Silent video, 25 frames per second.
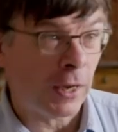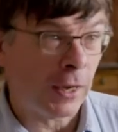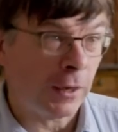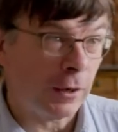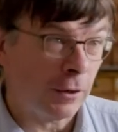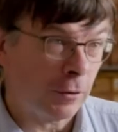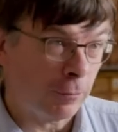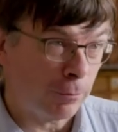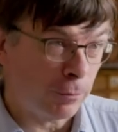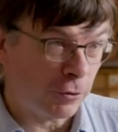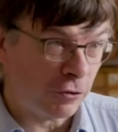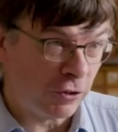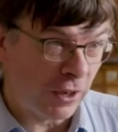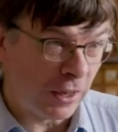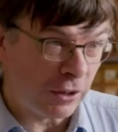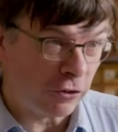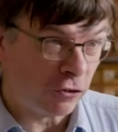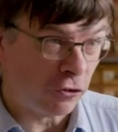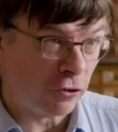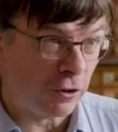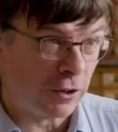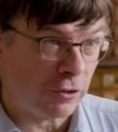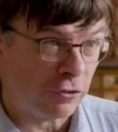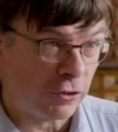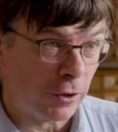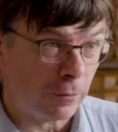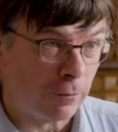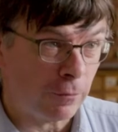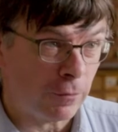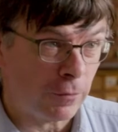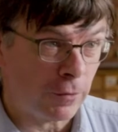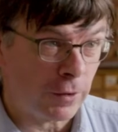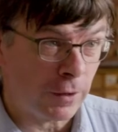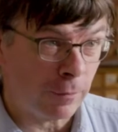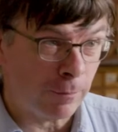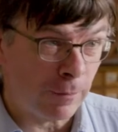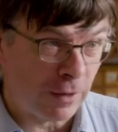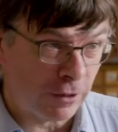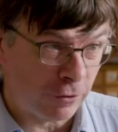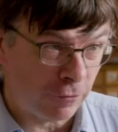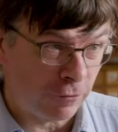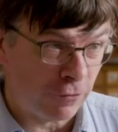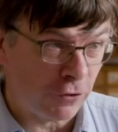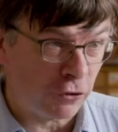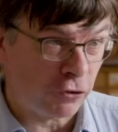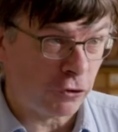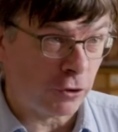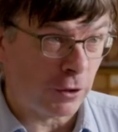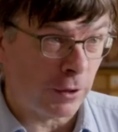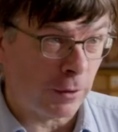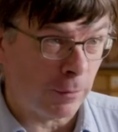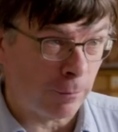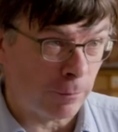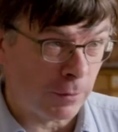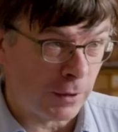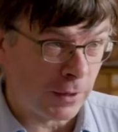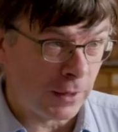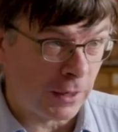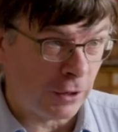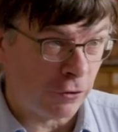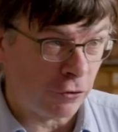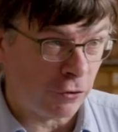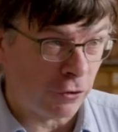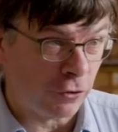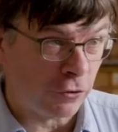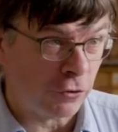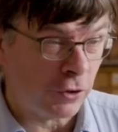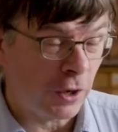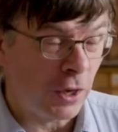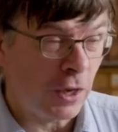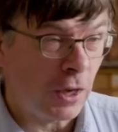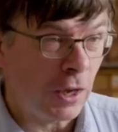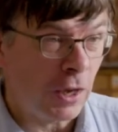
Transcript: and potentially some of the metaphysical implications